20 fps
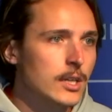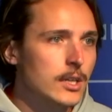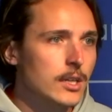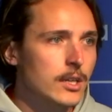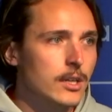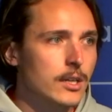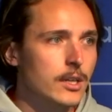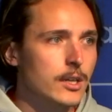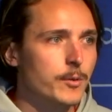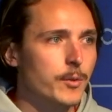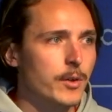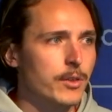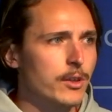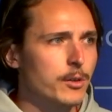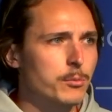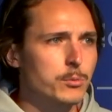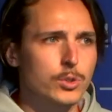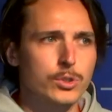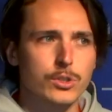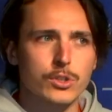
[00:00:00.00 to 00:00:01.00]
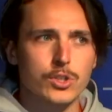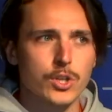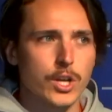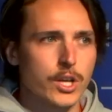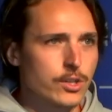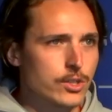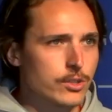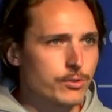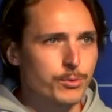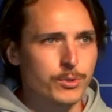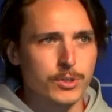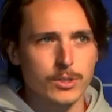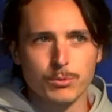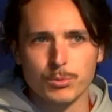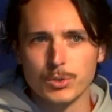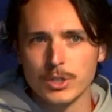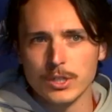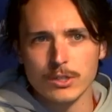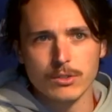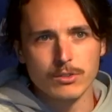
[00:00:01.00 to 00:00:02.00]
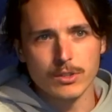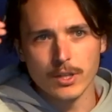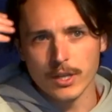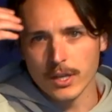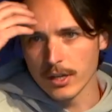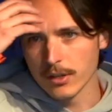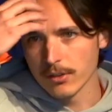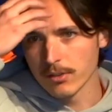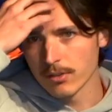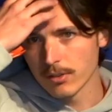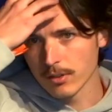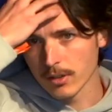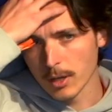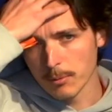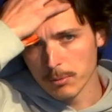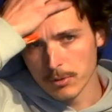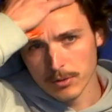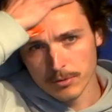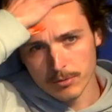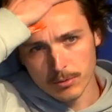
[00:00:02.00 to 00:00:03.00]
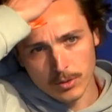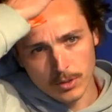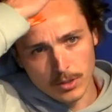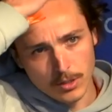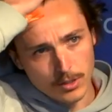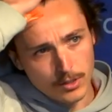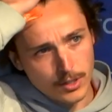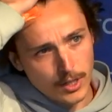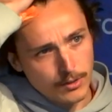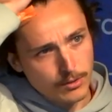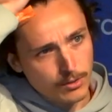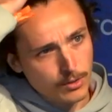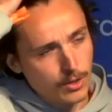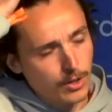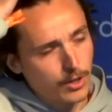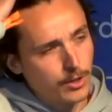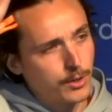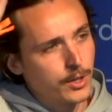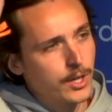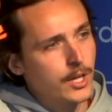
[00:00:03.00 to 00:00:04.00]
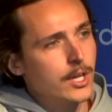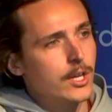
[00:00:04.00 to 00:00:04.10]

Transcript: I think Multichain just released theirs a couple of days ago.